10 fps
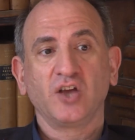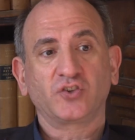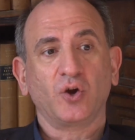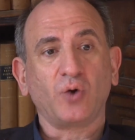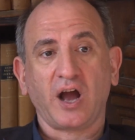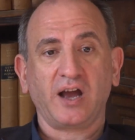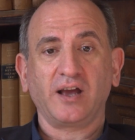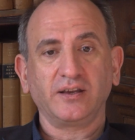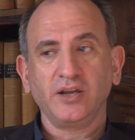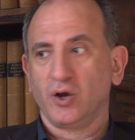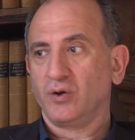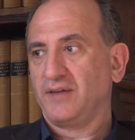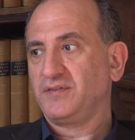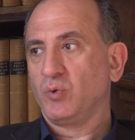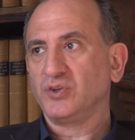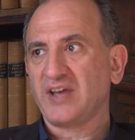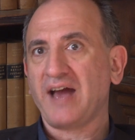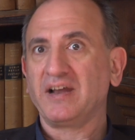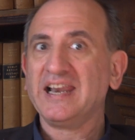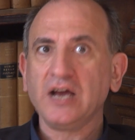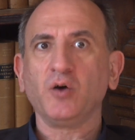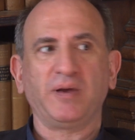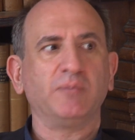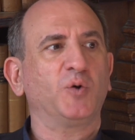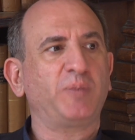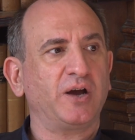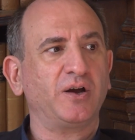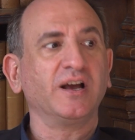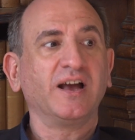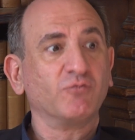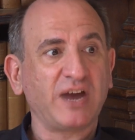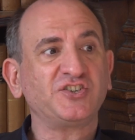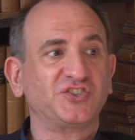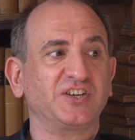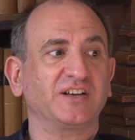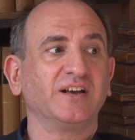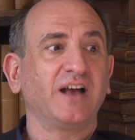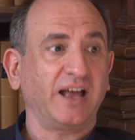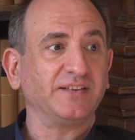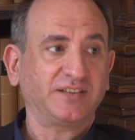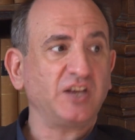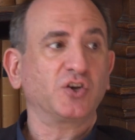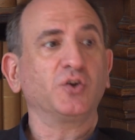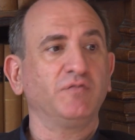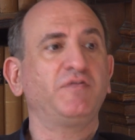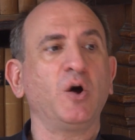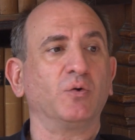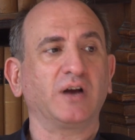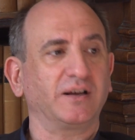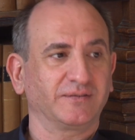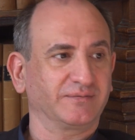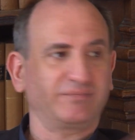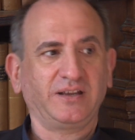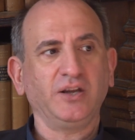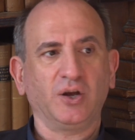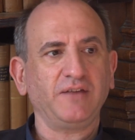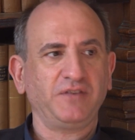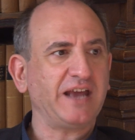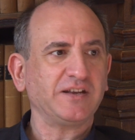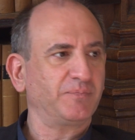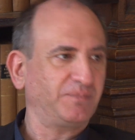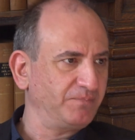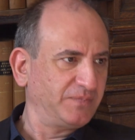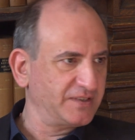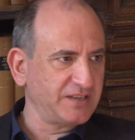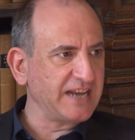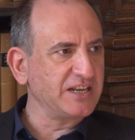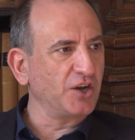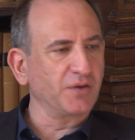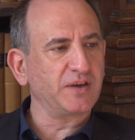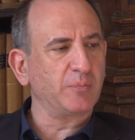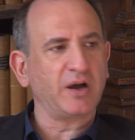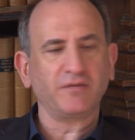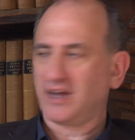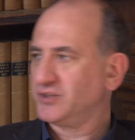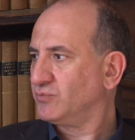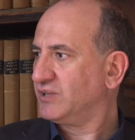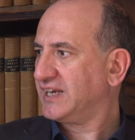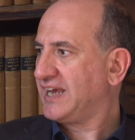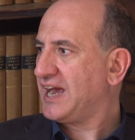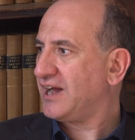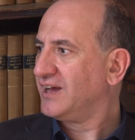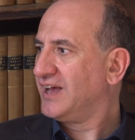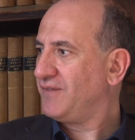So, uh, you know, if you want to have a little bit more power, register and say you're going to vote. You know, if you end up saying none of the above, I don't really care.